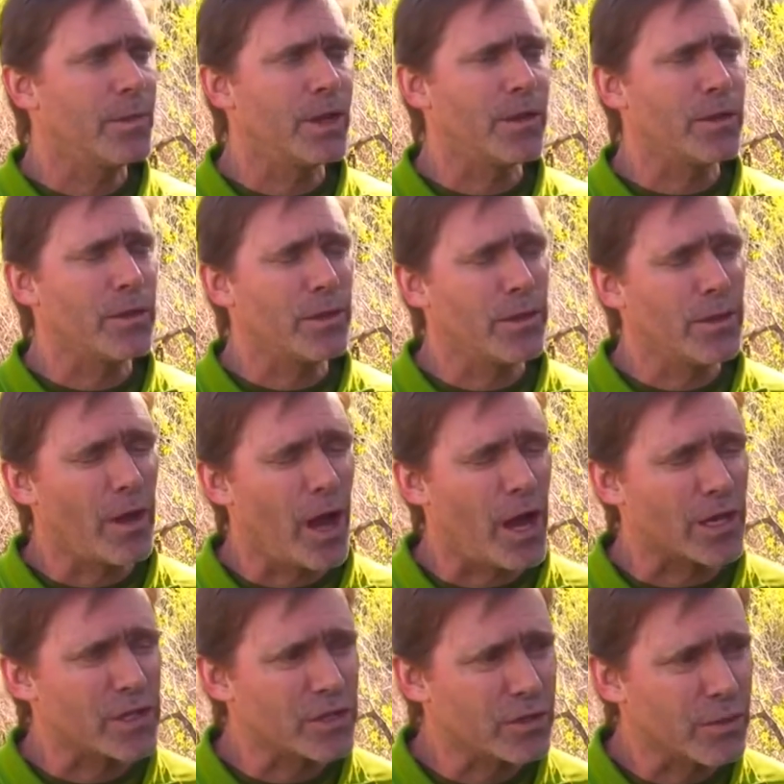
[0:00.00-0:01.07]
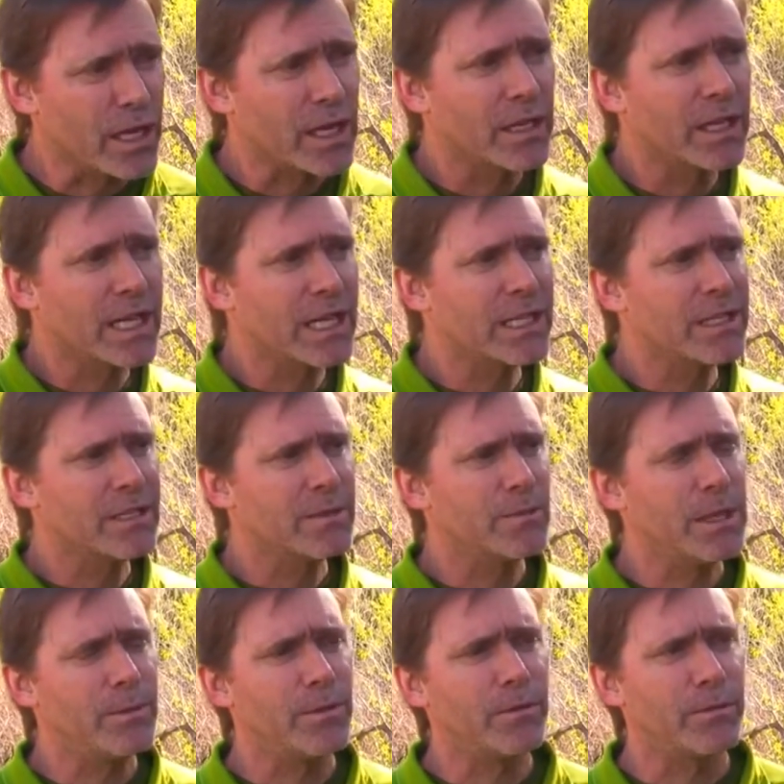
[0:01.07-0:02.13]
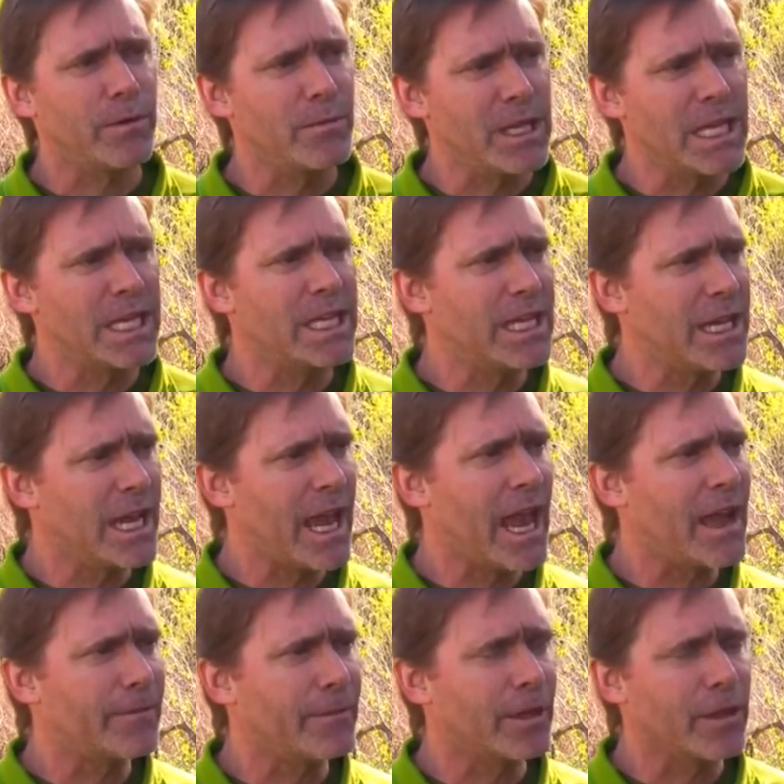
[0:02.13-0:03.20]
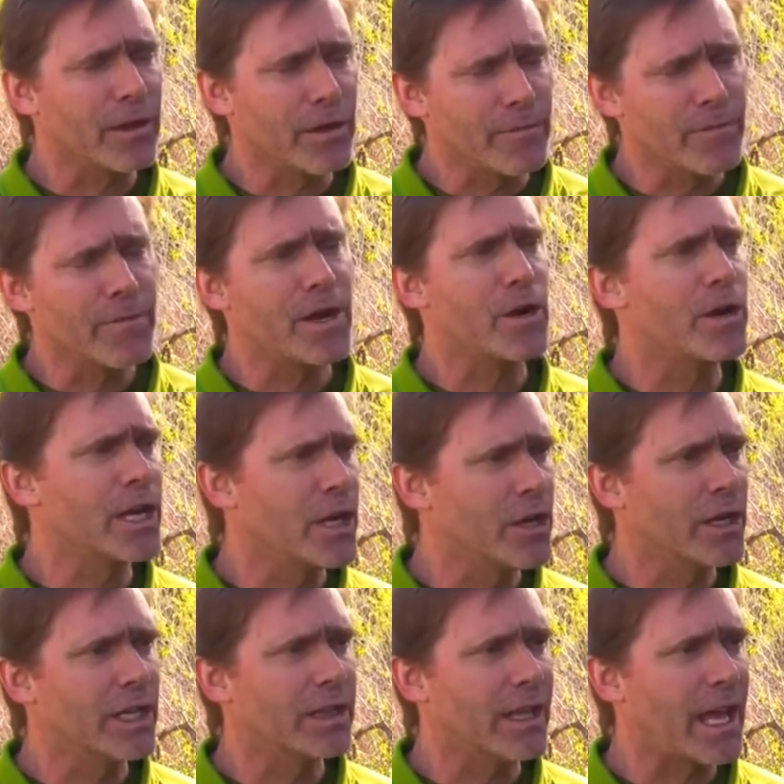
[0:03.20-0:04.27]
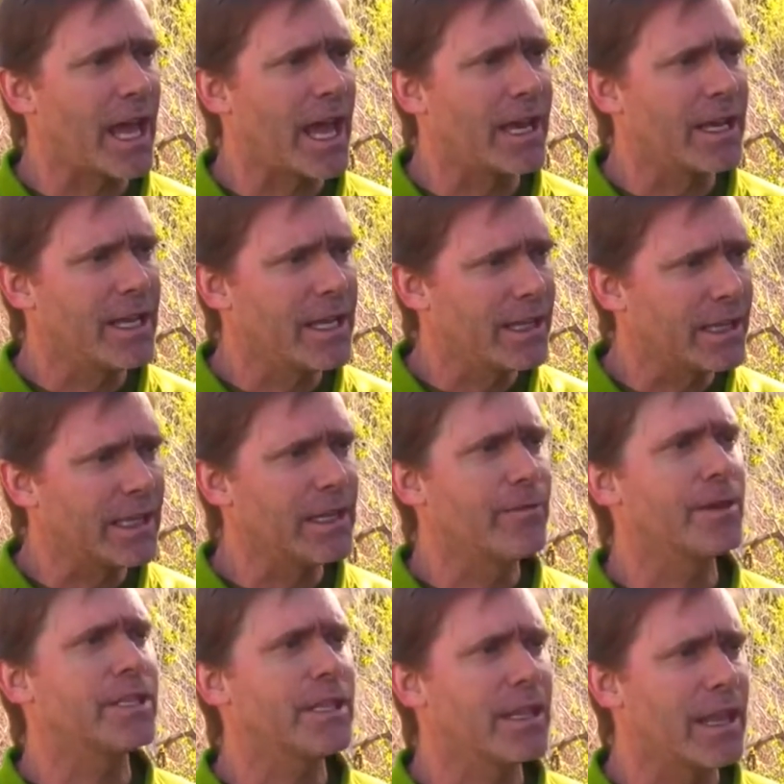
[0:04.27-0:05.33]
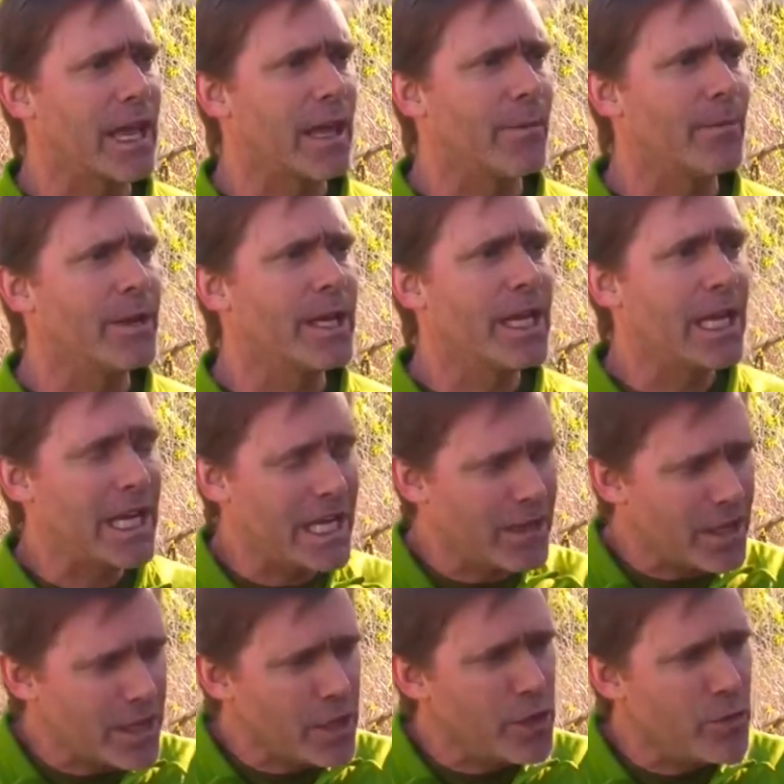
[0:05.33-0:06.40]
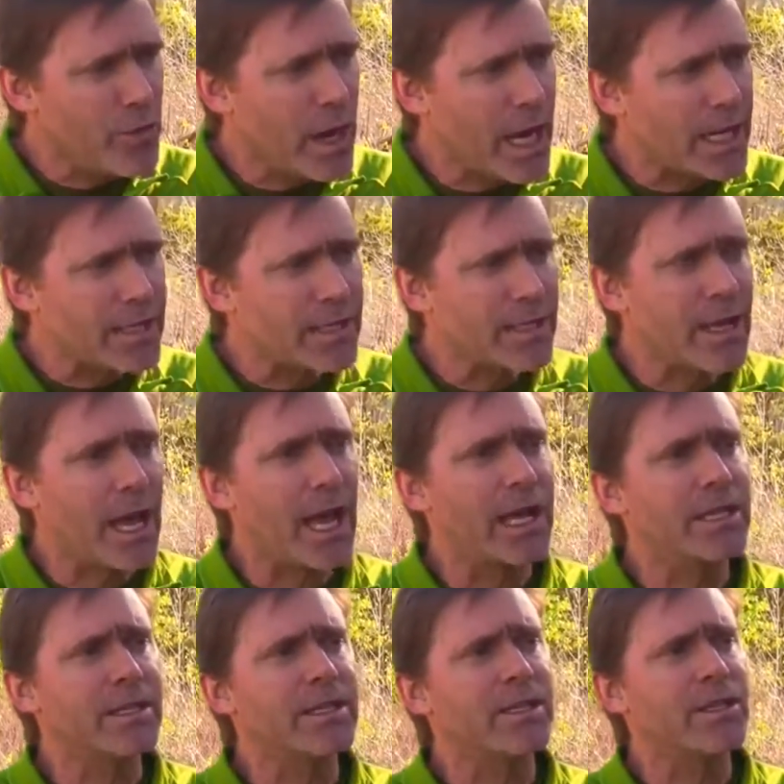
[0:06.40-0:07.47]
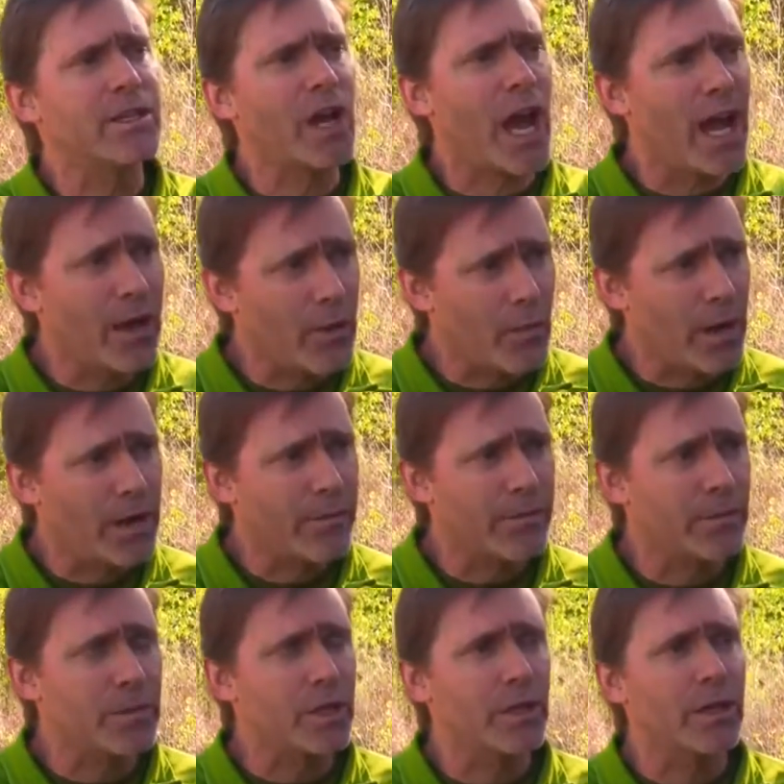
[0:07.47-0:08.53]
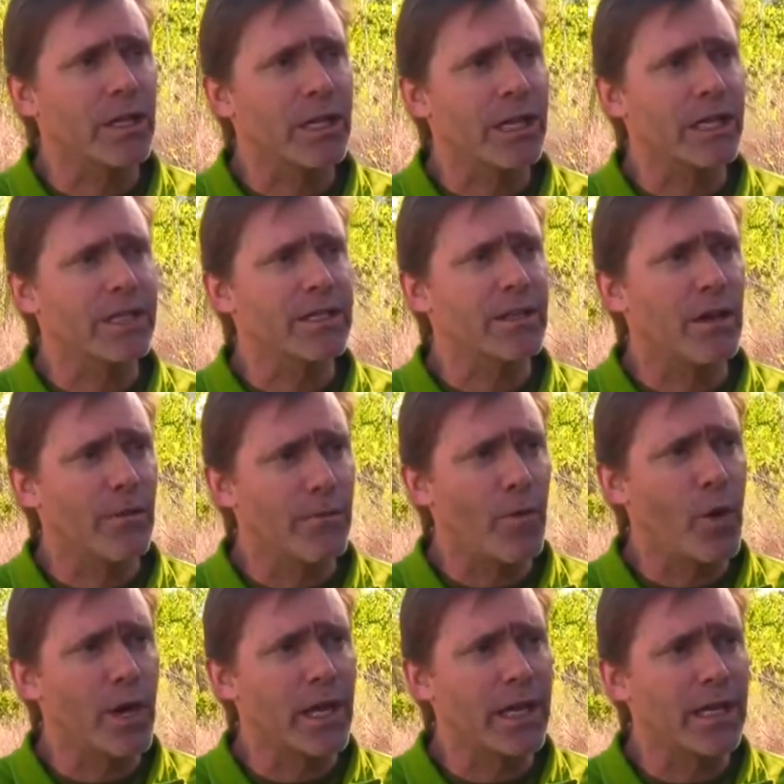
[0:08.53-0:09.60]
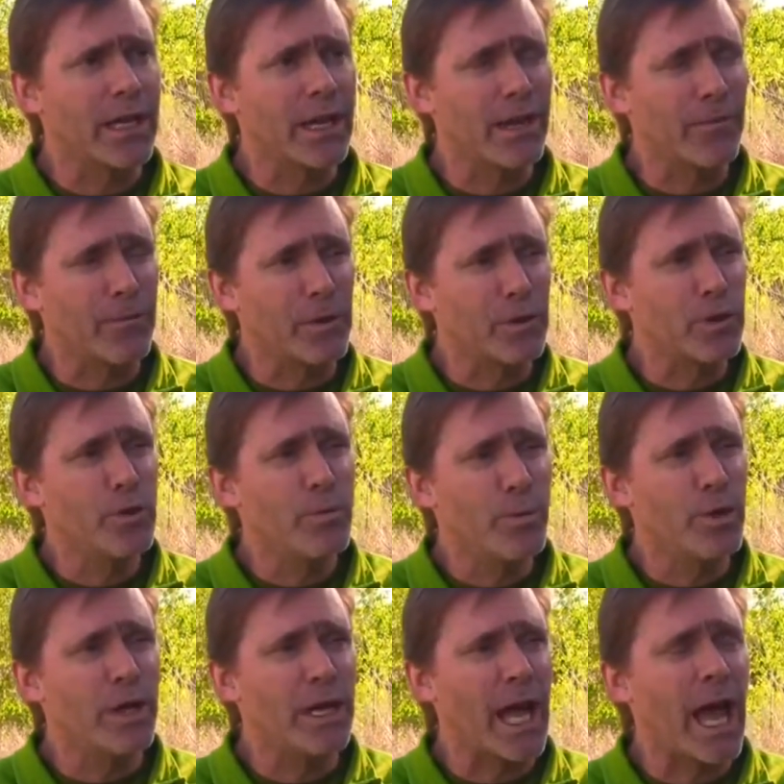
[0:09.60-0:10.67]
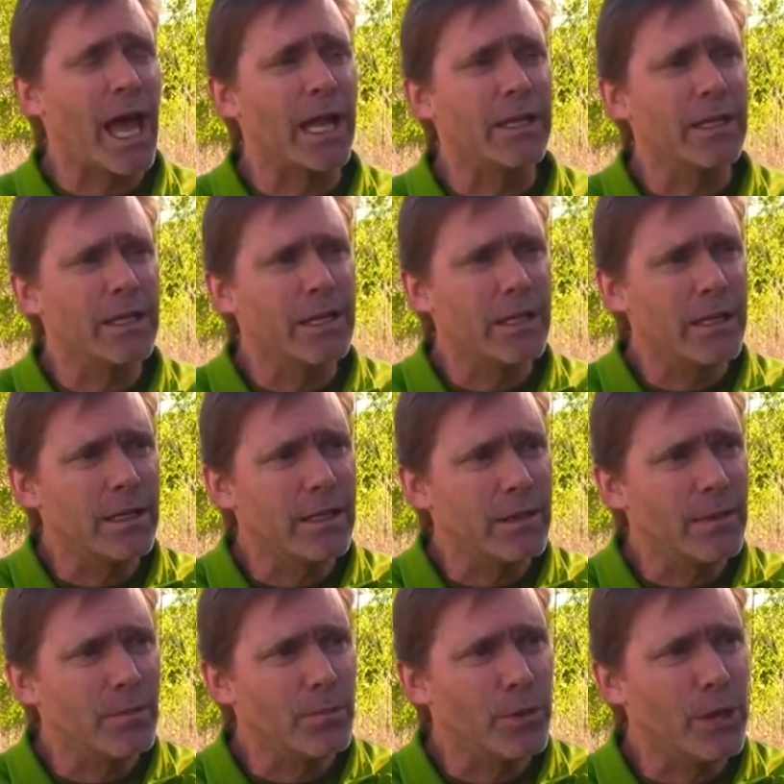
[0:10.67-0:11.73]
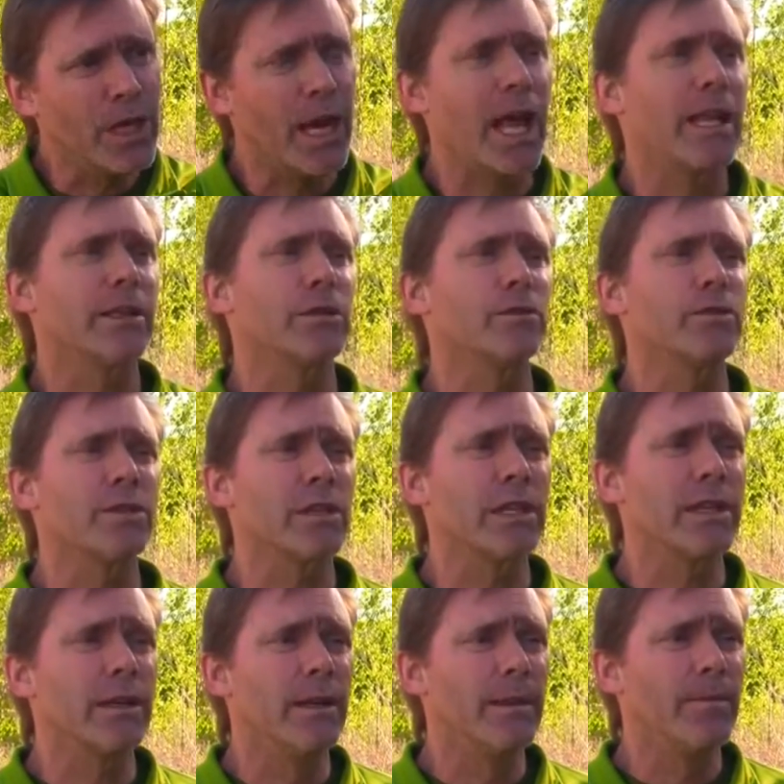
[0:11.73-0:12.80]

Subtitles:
But Australians, people from India, Africa, they're very good at that. Leave it to them. In the U.S., I'd shy away from tourniquets, avoid it, and if you do put it on loosely.